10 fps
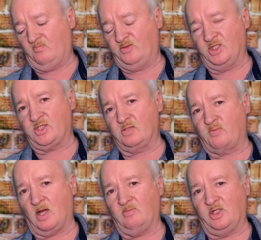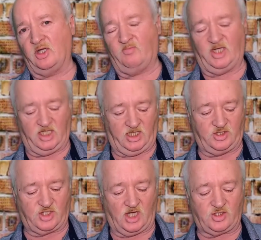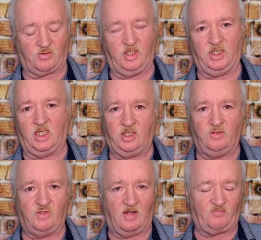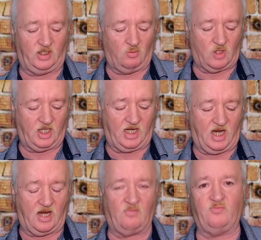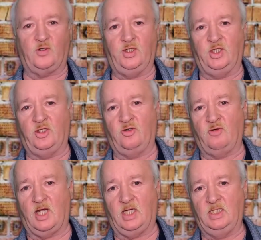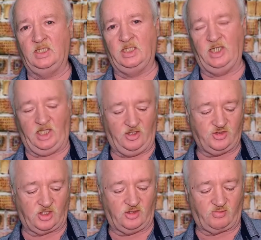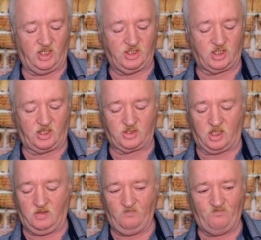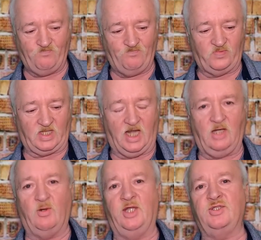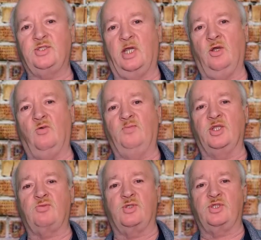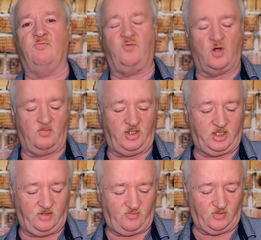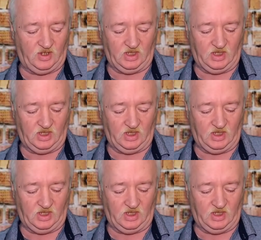this is probably going to be an accessory that you definitely want to have for your Insta360. Anyways, I hope this was informative,